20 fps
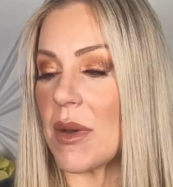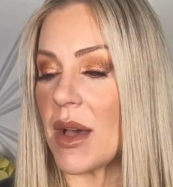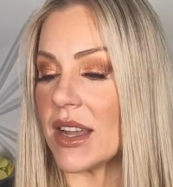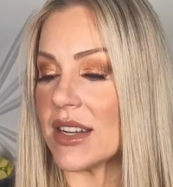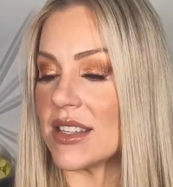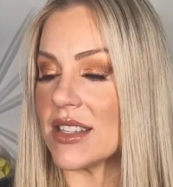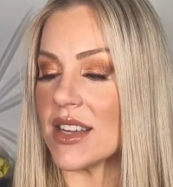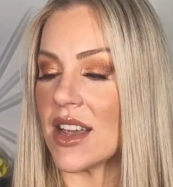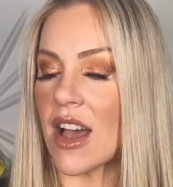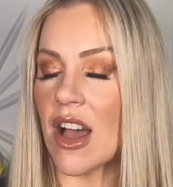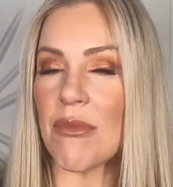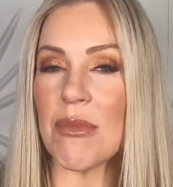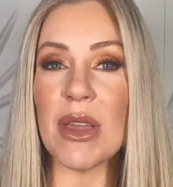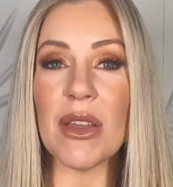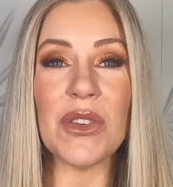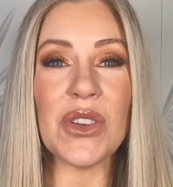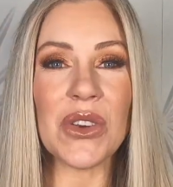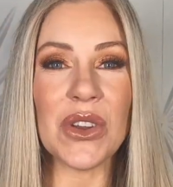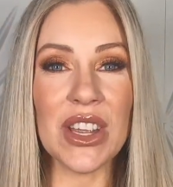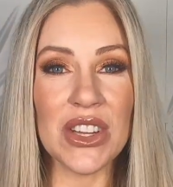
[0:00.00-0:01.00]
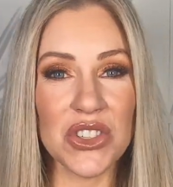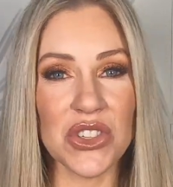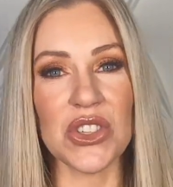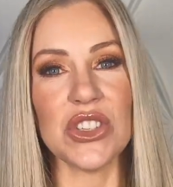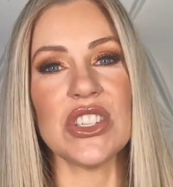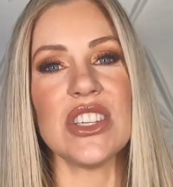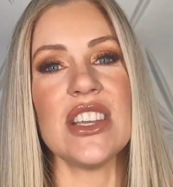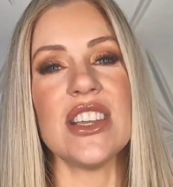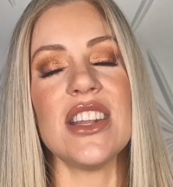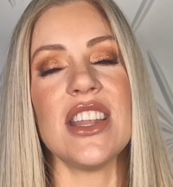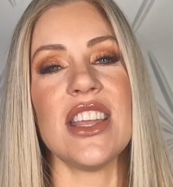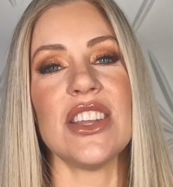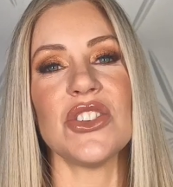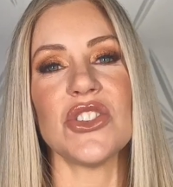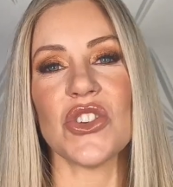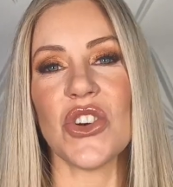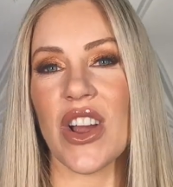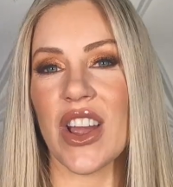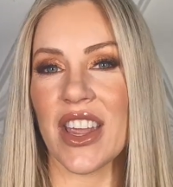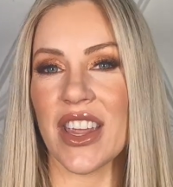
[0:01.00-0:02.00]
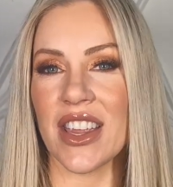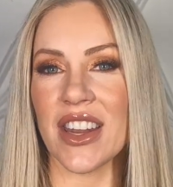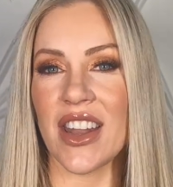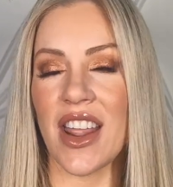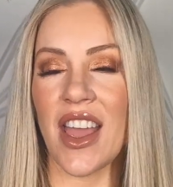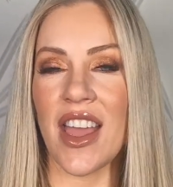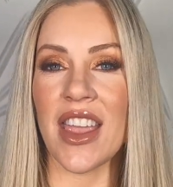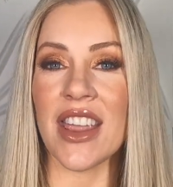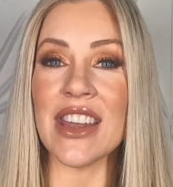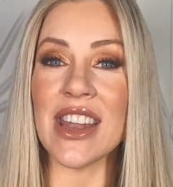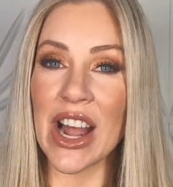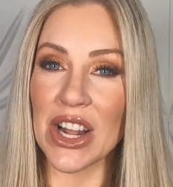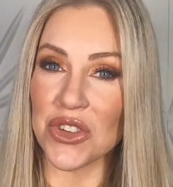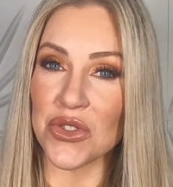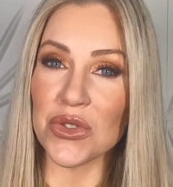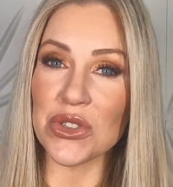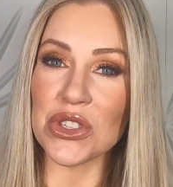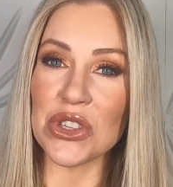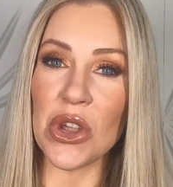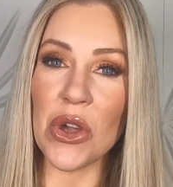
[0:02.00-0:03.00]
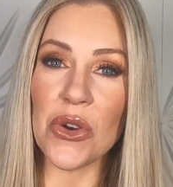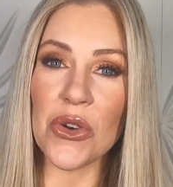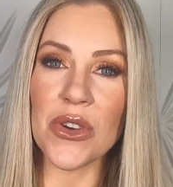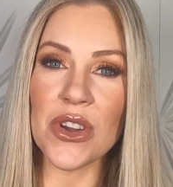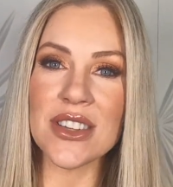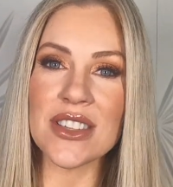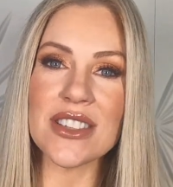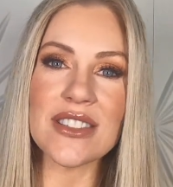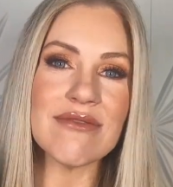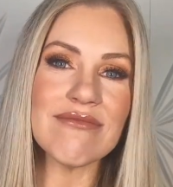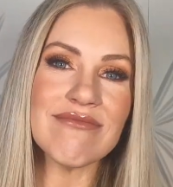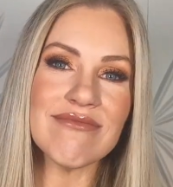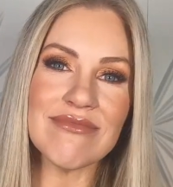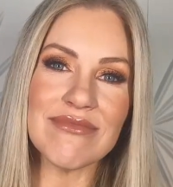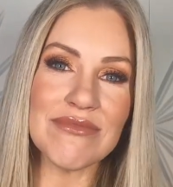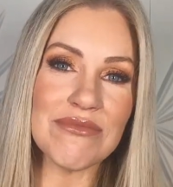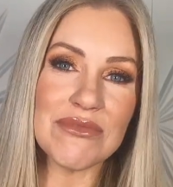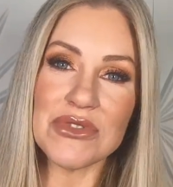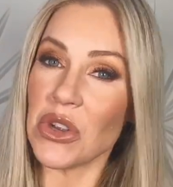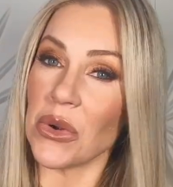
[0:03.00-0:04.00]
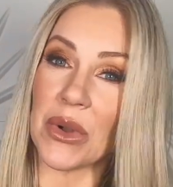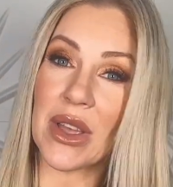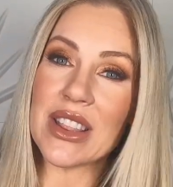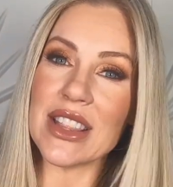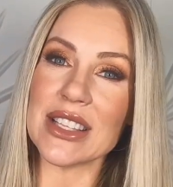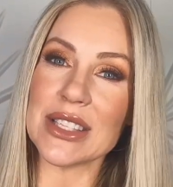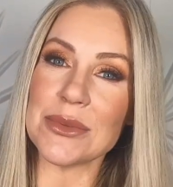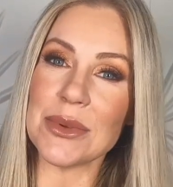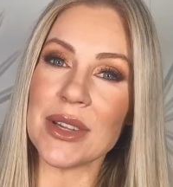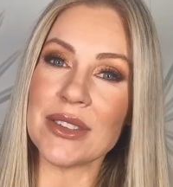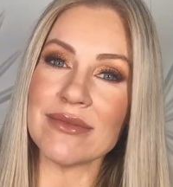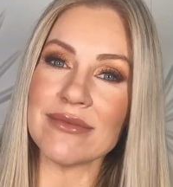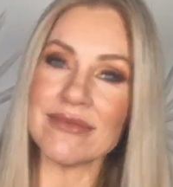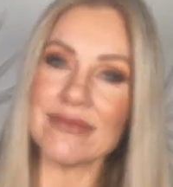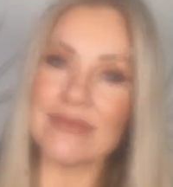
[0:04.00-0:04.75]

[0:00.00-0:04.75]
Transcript: But if you're interested in trying a natural deodorant, don't get this one.